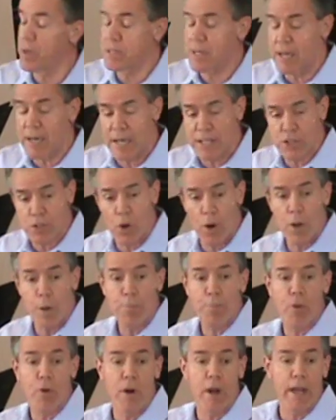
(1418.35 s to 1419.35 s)
but then I
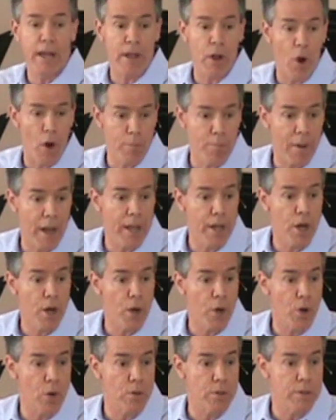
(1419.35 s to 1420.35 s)
started praying on my
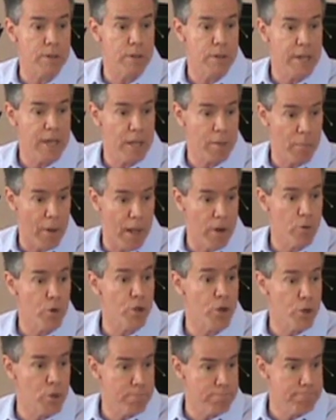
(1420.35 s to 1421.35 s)
own in my
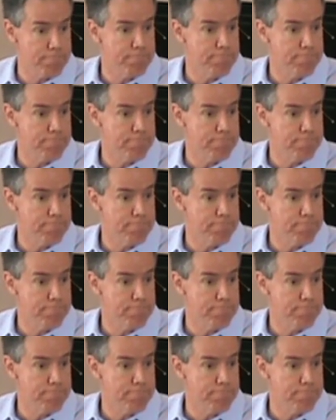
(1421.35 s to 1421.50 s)
room.